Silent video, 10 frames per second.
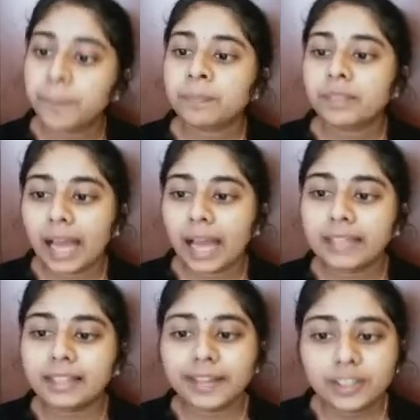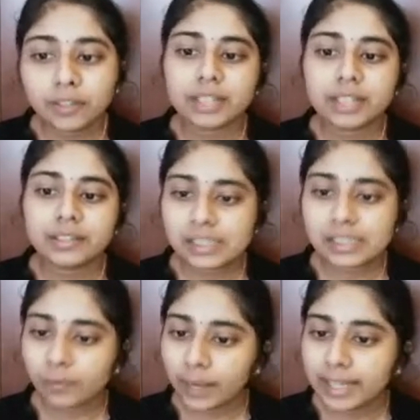and the rate of interest
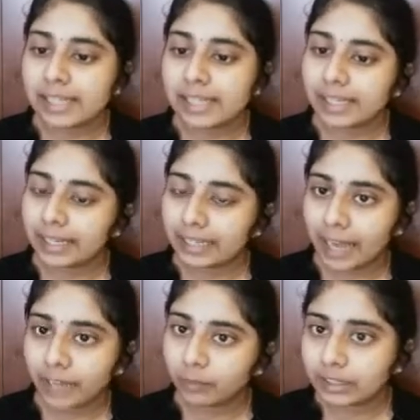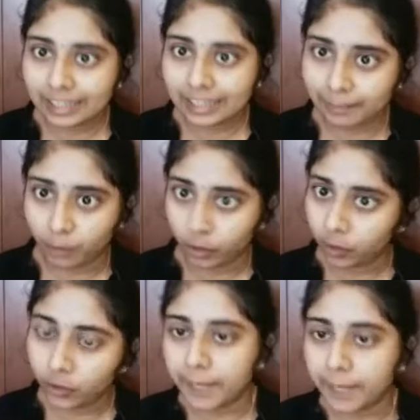varies in line with the LIBOR. Okay.